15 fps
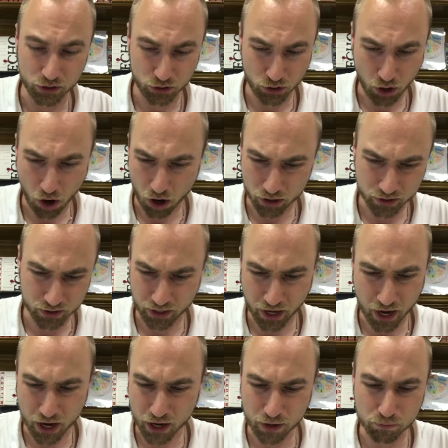God
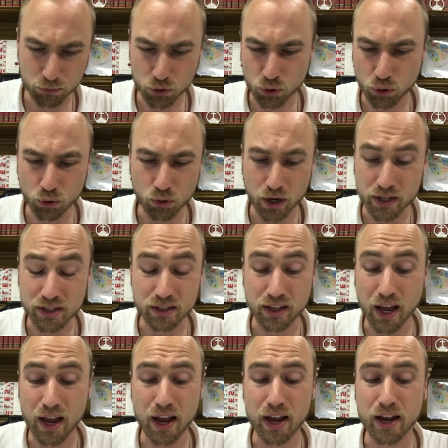came to us
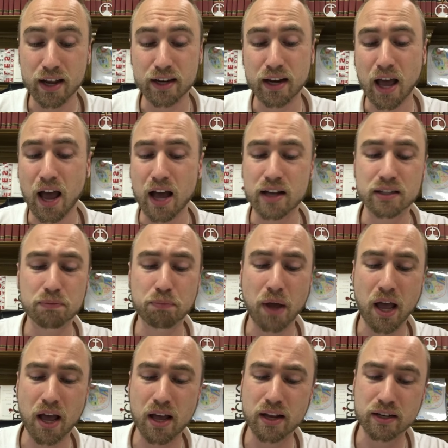then at
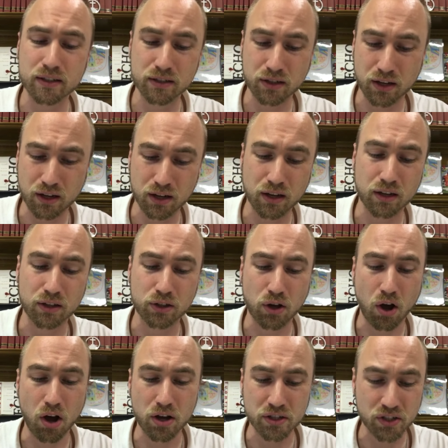
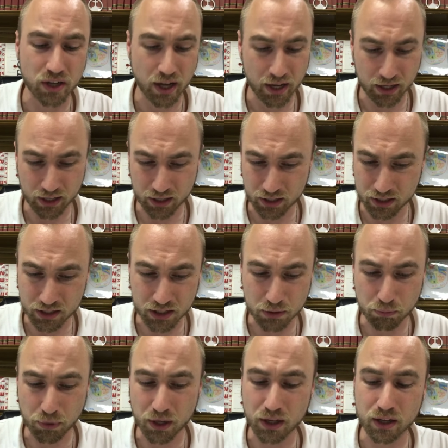Pentecost, His
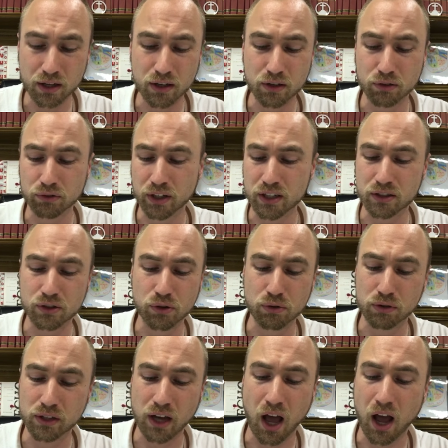Spirit
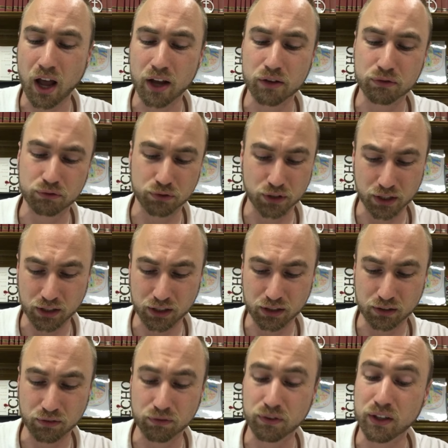new life
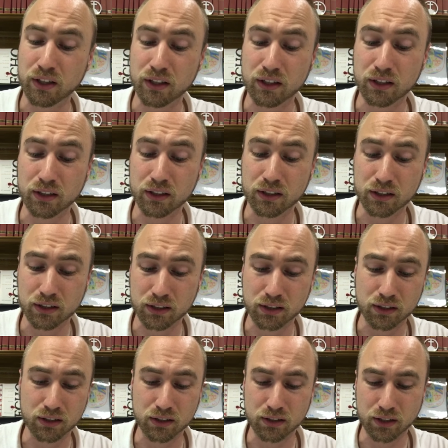
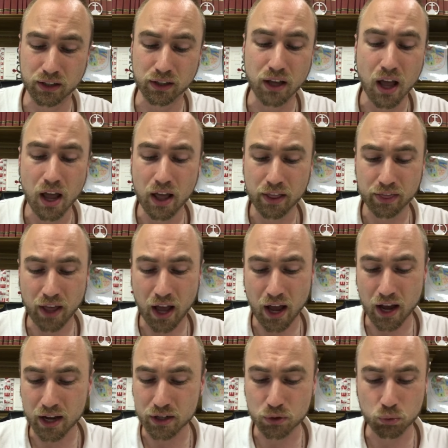revealing,
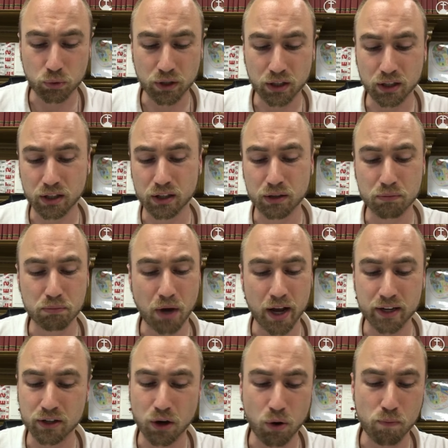that we
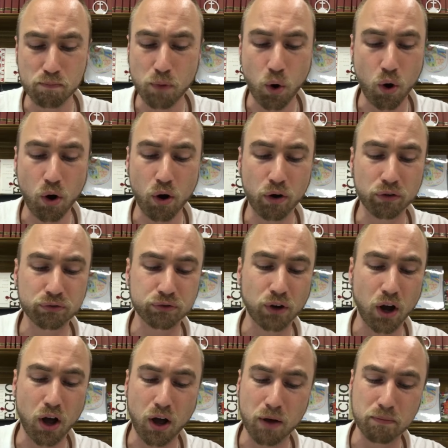might no more
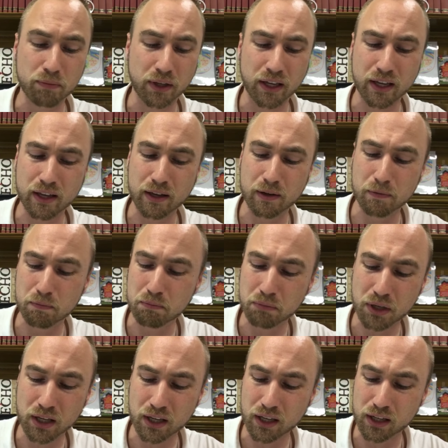from Him
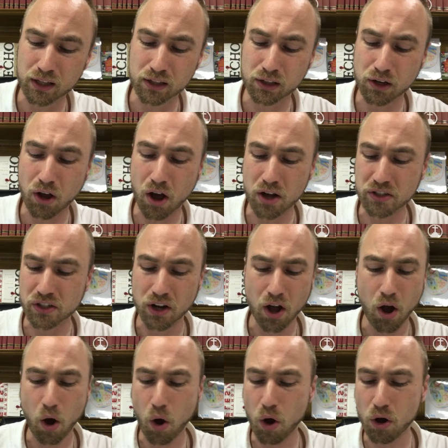be lost,
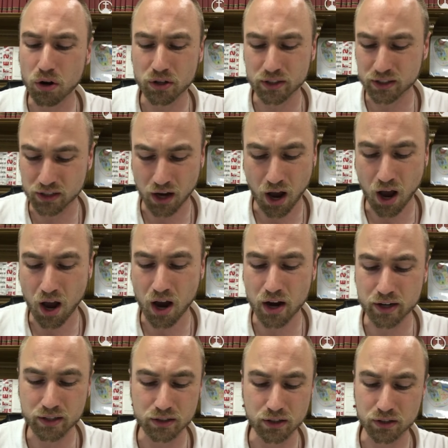all
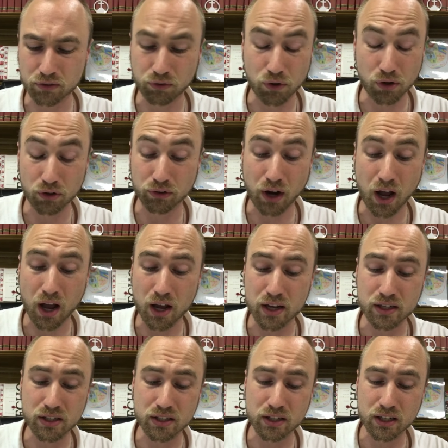darkness for
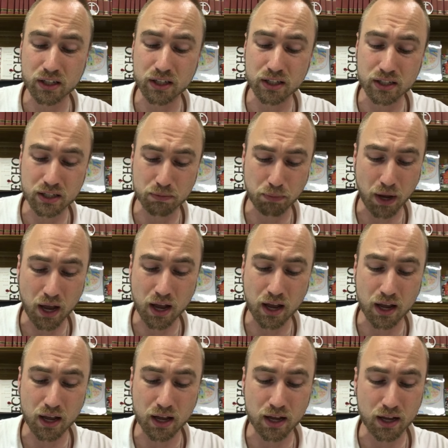us
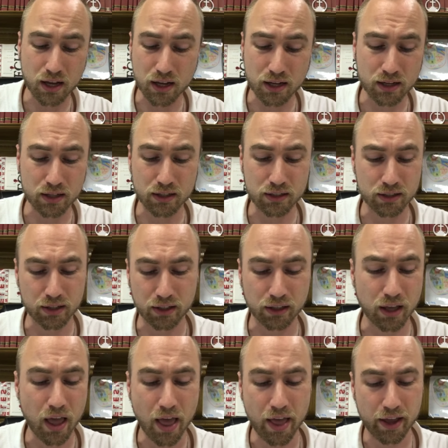
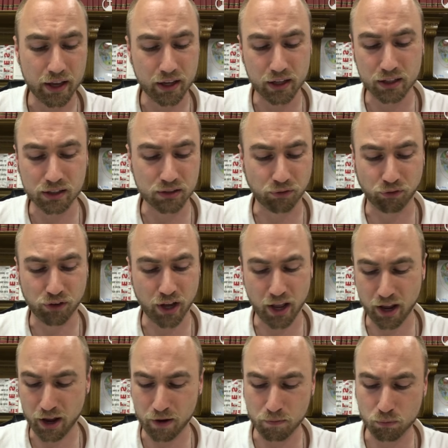dispelling. His
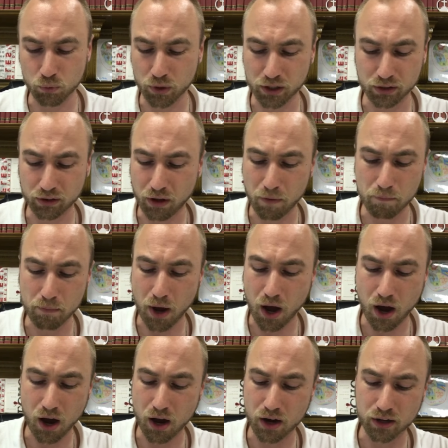flame will the
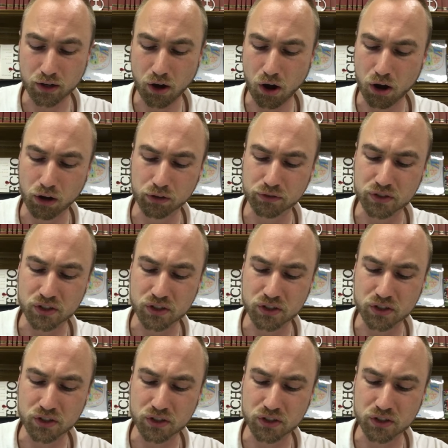mark of